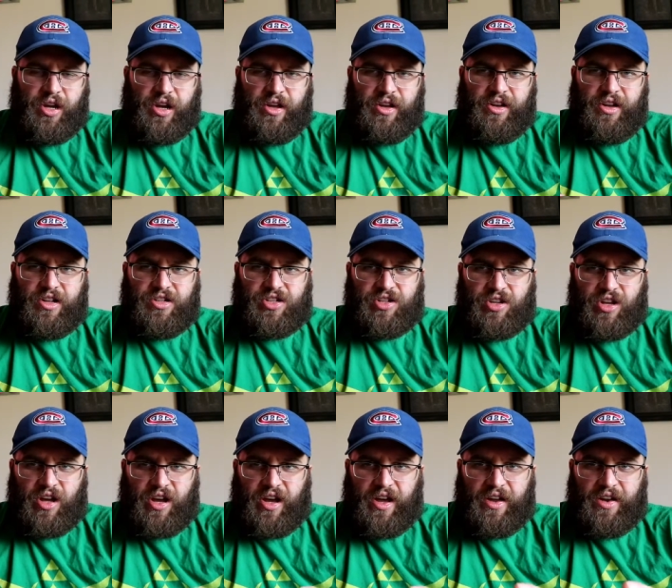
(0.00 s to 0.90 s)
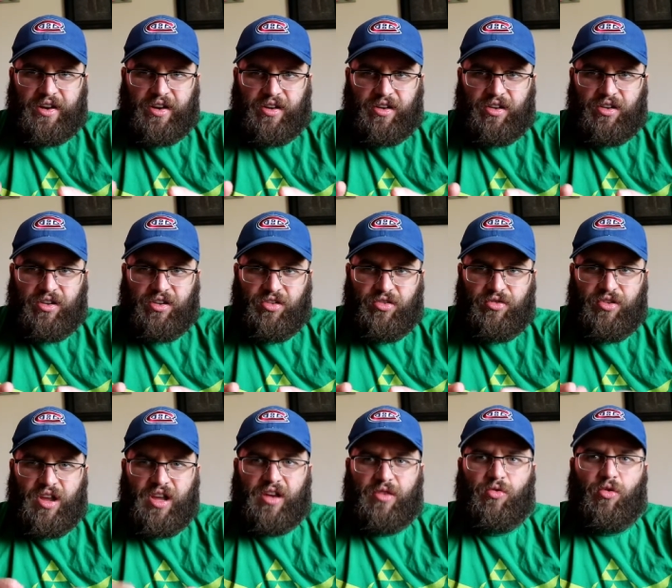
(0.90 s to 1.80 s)
you in this
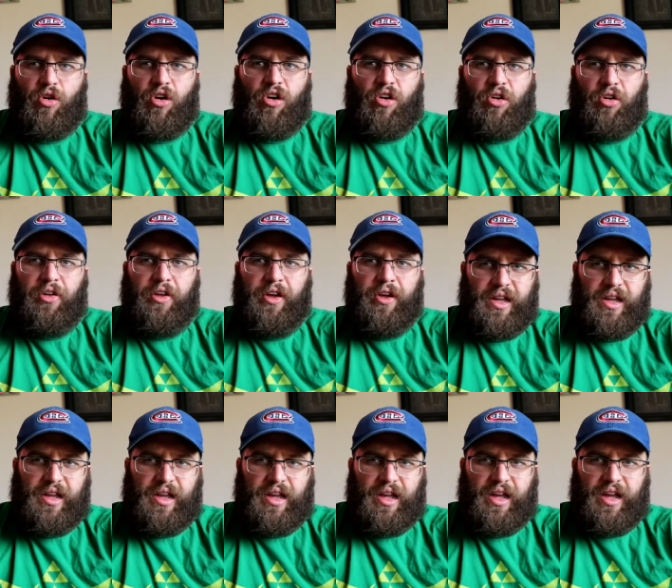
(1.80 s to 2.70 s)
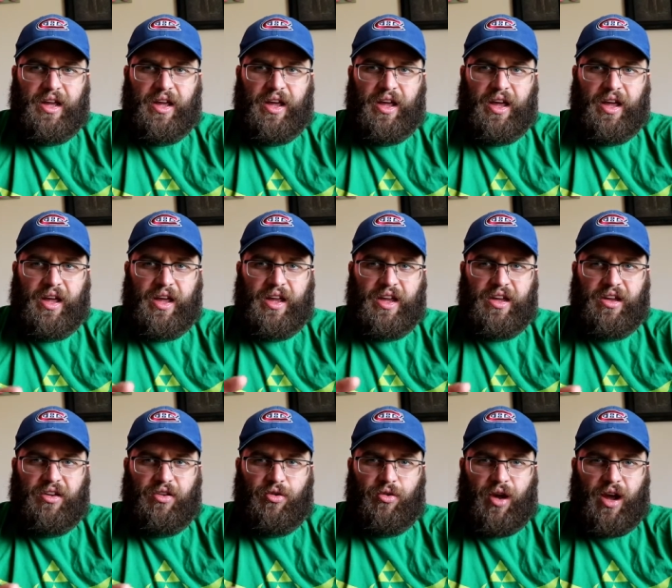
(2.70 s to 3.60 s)
unique world,
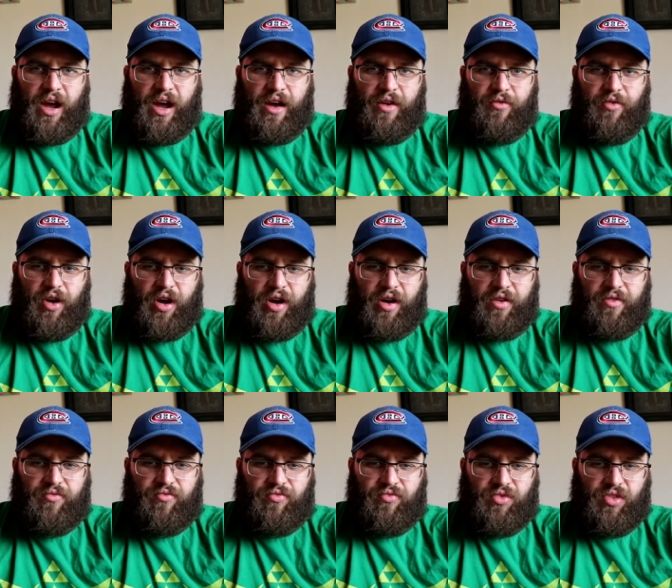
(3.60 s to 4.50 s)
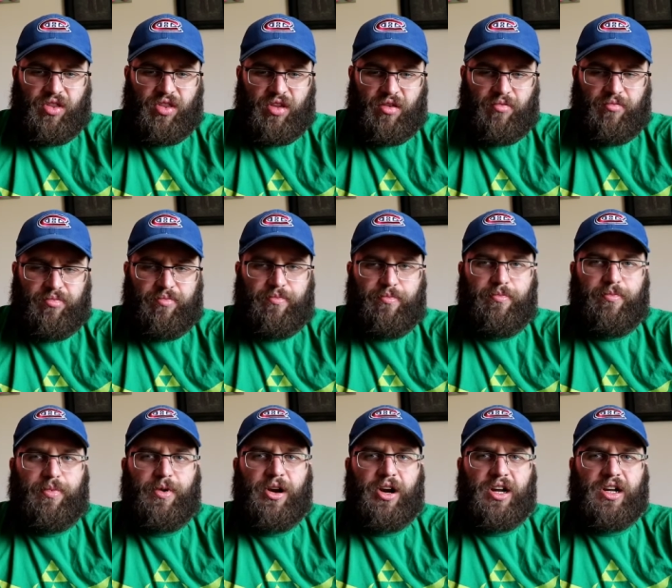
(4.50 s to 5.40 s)
you have the
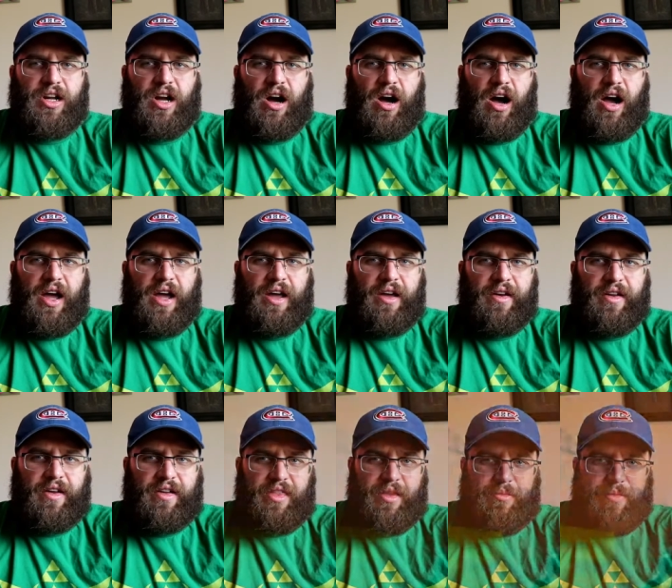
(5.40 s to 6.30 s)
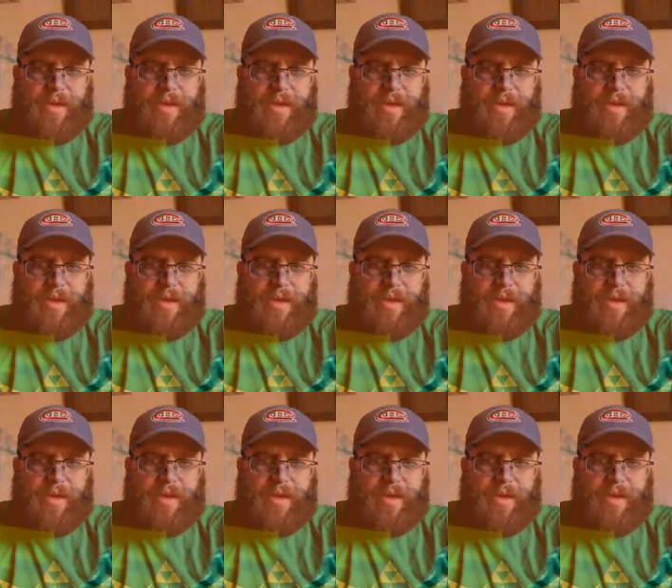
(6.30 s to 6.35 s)
good guy and